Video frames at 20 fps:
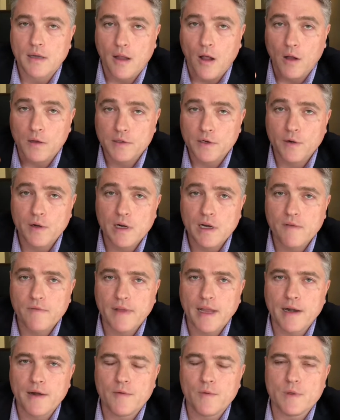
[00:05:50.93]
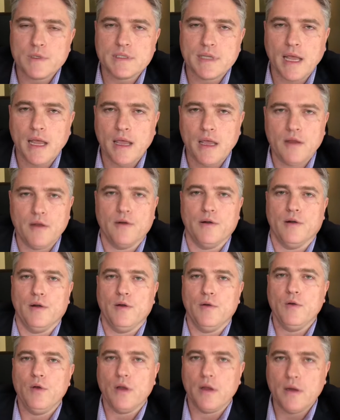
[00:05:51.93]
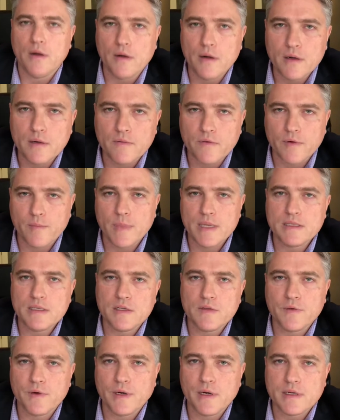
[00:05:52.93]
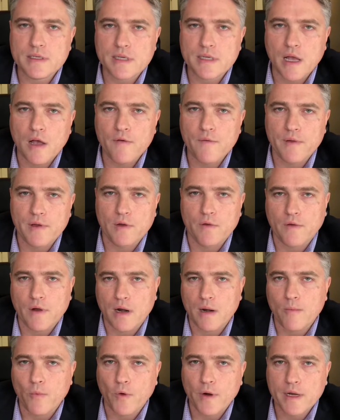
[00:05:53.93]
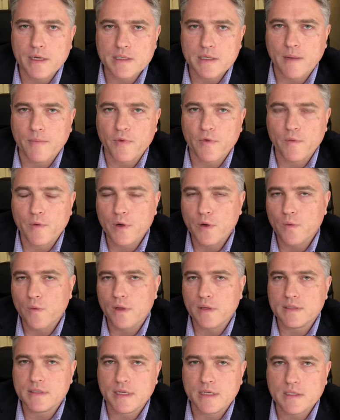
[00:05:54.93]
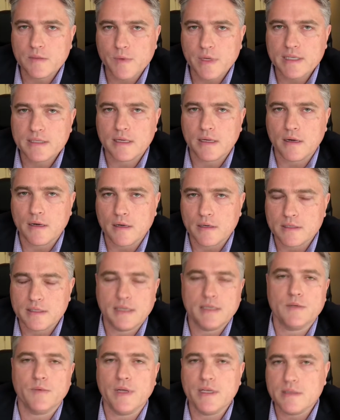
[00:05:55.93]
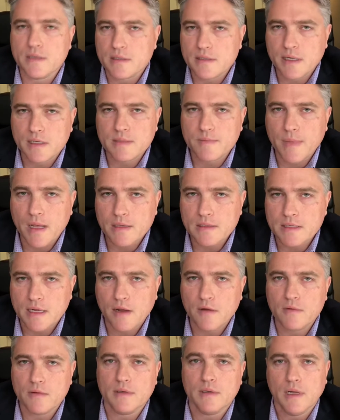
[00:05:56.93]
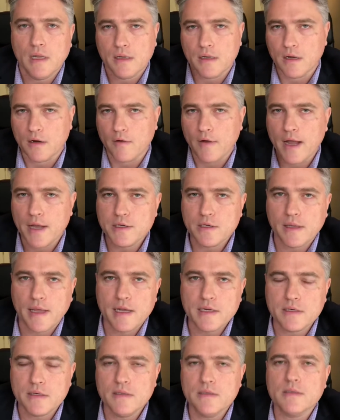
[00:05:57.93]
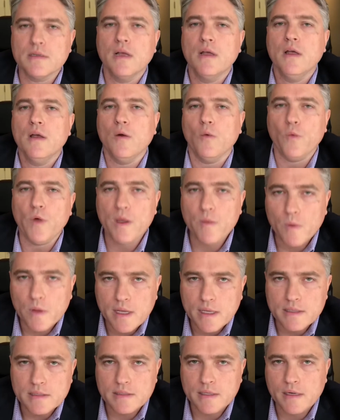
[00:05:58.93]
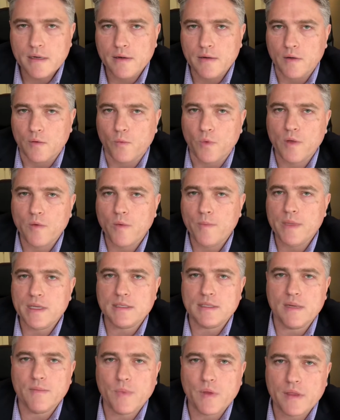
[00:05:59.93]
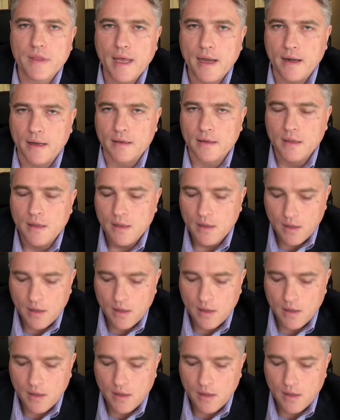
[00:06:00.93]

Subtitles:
Alternative lender will say, you're in for business for yourself and you've got a mortgage up for renewal 6 weeks or 6 months out. Congratulations, we will consider you. We will be sympathetic.